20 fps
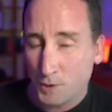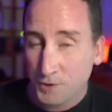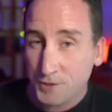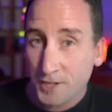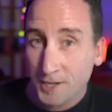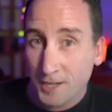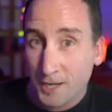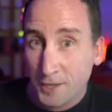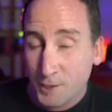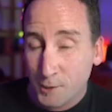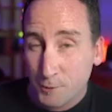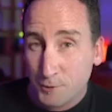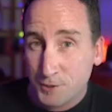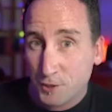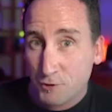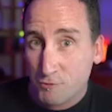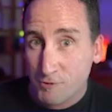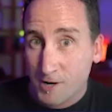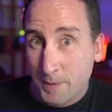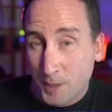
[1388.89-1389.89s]
want to learn
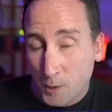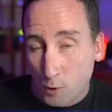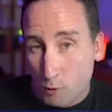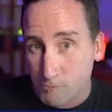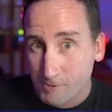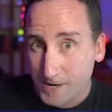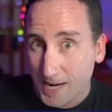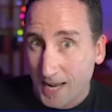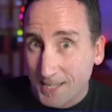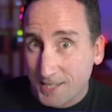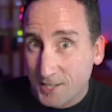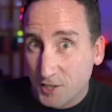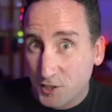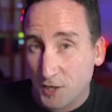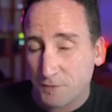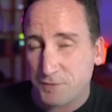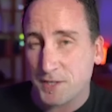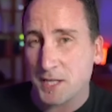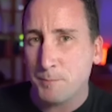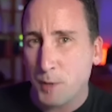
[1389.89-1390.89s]
lucid dreaming or reality
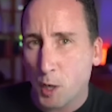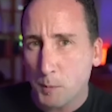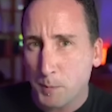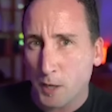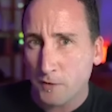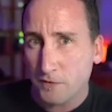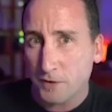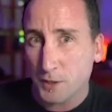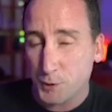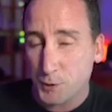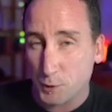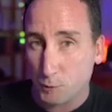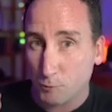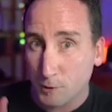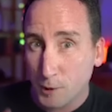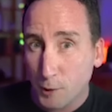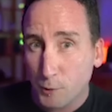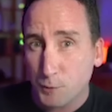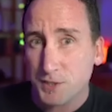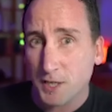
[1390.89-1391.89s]
shifting, pop over to
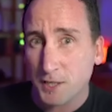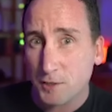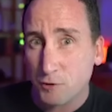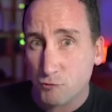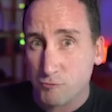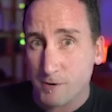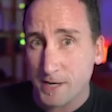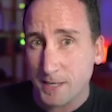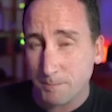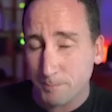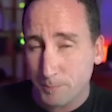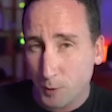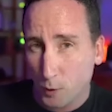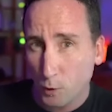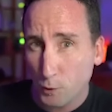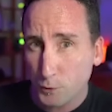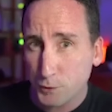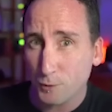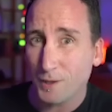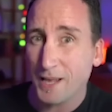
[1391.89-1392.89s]
Lucid Dream
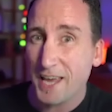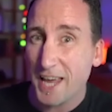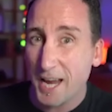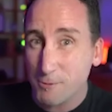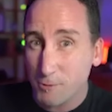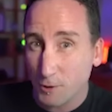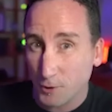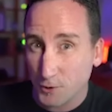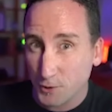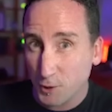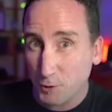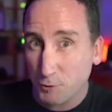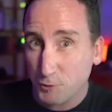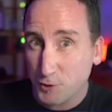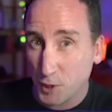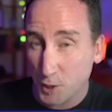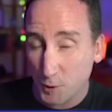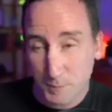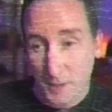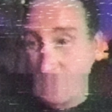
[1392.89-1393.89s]
Portal here on
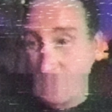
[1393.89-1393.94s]
YouTube.